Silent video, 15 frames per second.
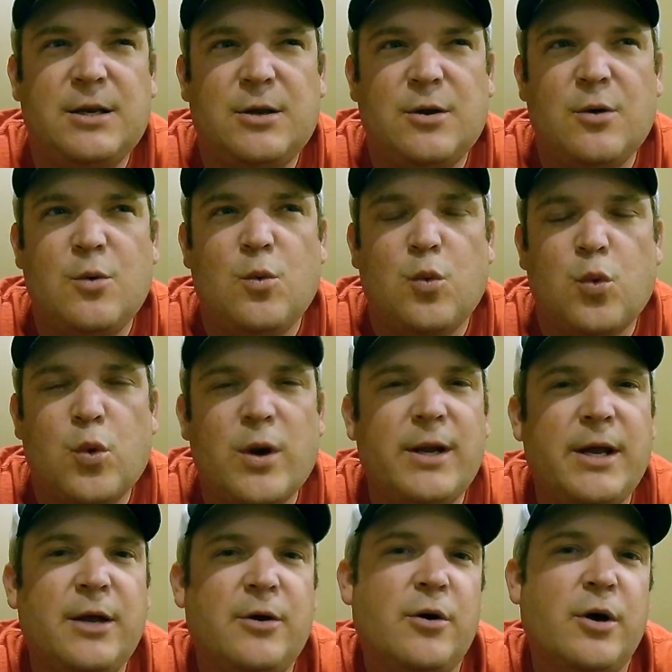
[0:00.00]
do
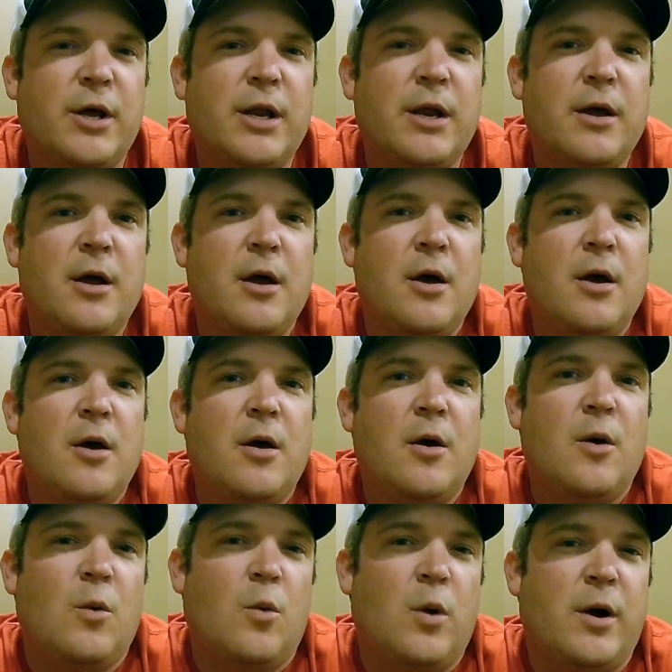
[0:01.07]
really good
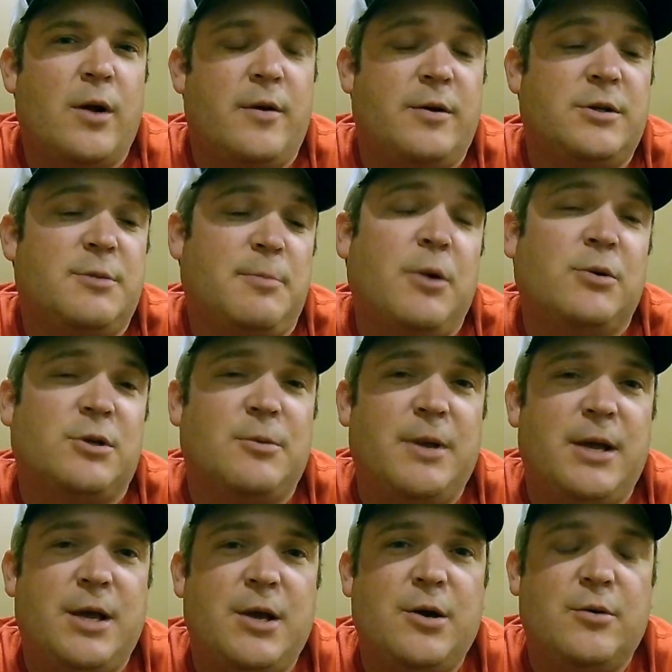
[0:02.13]
where they're supposed to
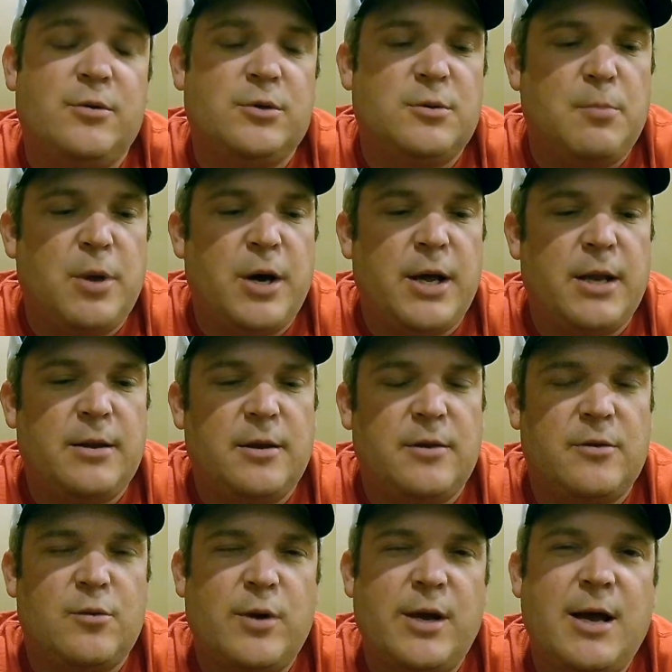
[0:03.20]
be used. But the
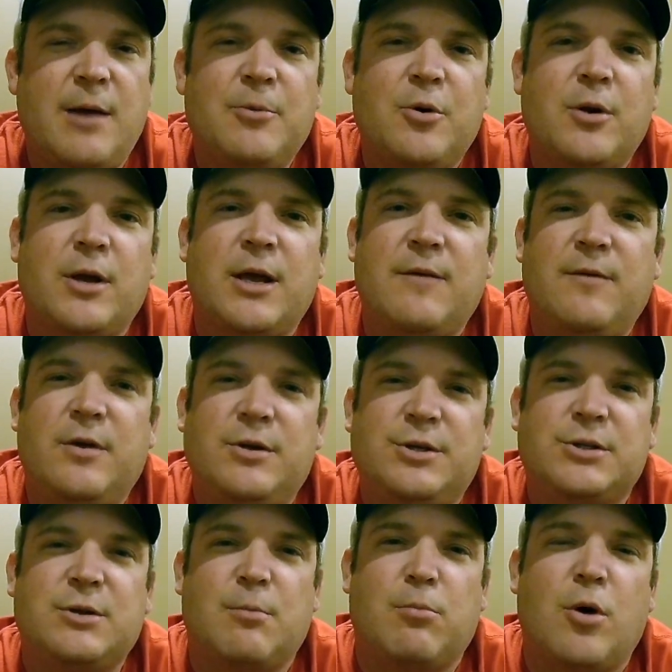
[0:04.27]
three I'm going to give you is
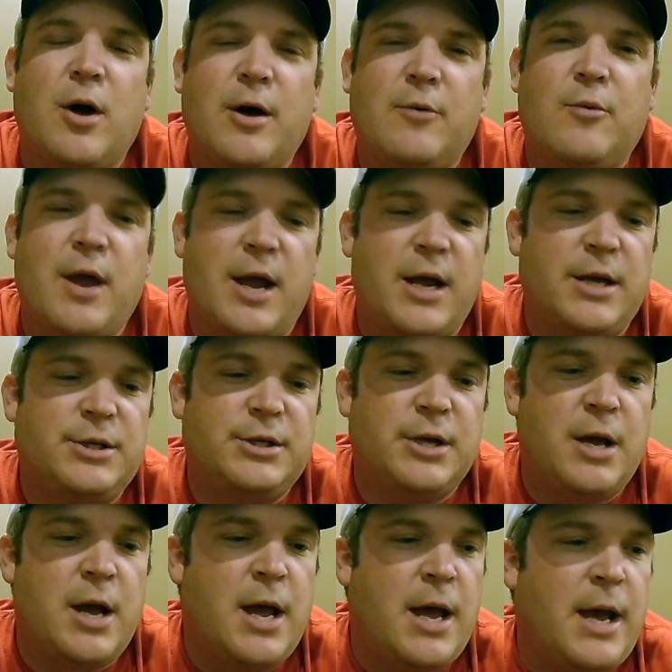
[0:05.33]
just a broad range,
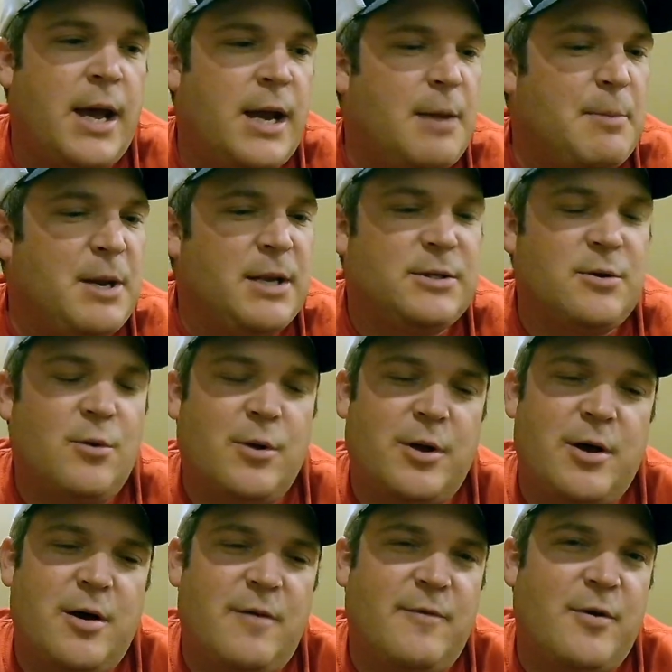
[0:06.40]
and I mean it's going
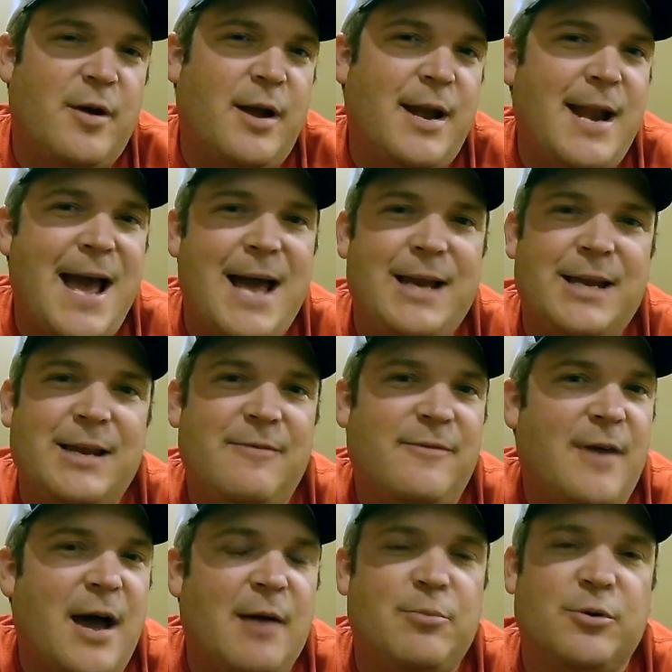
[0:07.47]
to cover
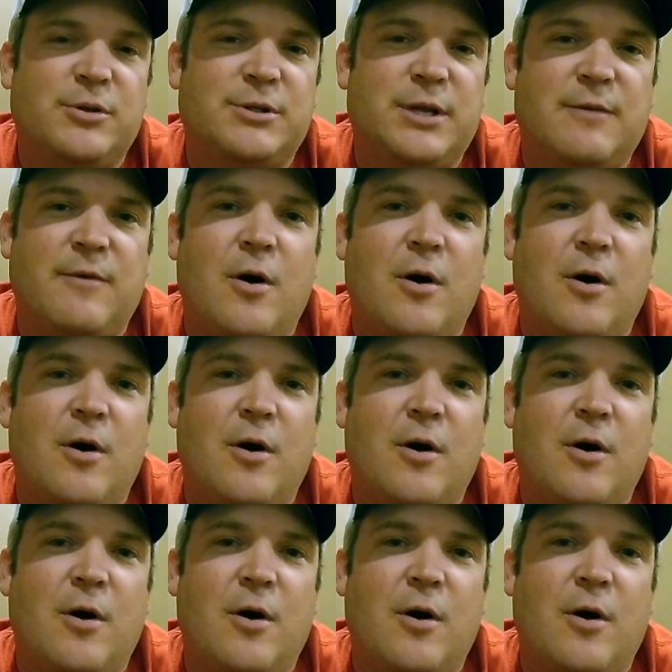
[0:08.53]
95% of